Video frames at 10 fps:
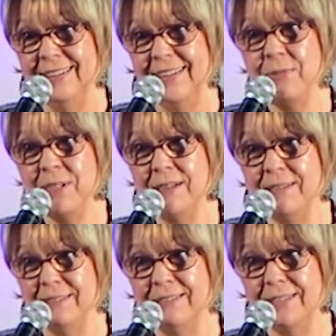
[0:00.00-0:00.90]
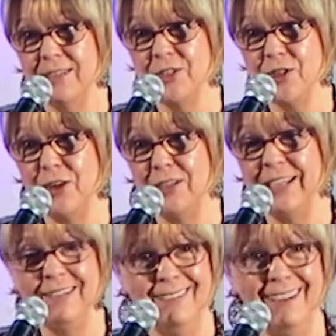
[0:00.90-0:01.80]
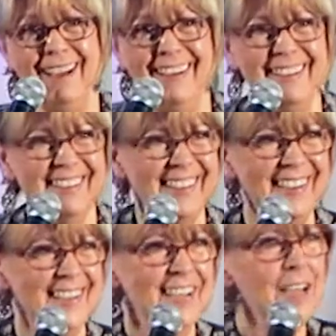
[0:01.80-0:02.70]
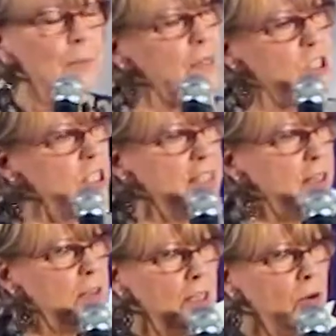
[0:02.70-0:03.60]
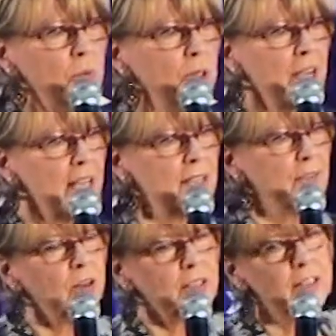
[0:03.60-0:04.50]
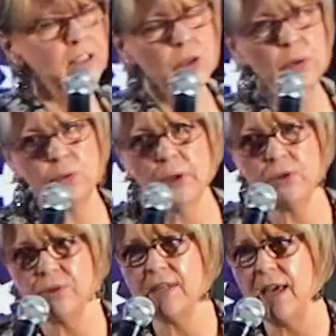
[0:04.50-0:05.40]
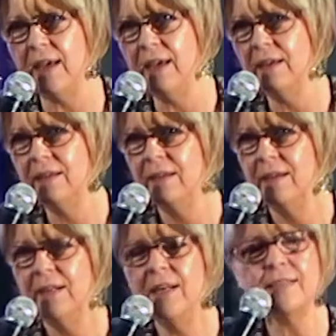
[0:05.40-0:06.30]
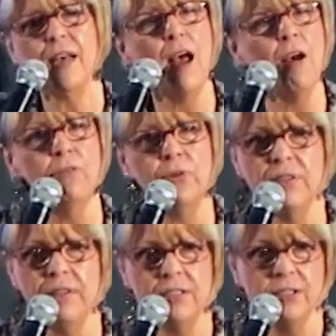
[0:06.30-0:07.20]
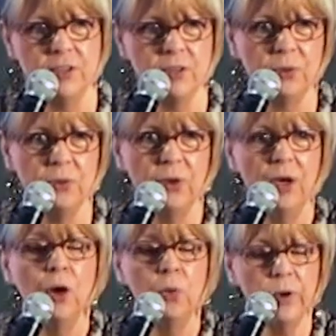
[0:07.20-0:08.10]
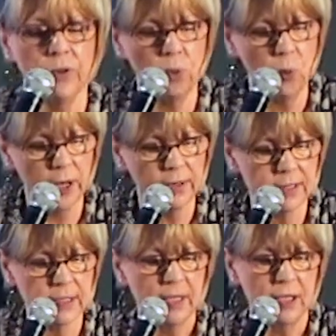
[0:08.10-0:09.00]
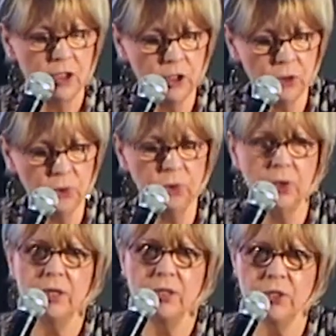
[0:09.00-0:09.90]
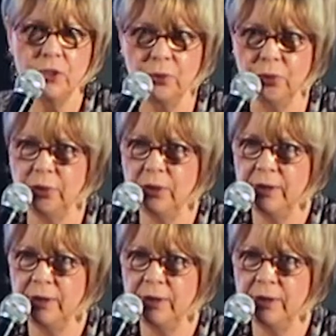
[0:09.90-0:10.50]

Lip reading: That was a little startling. But she said, it really has very little to do with what you say. It has everything to do with what you do.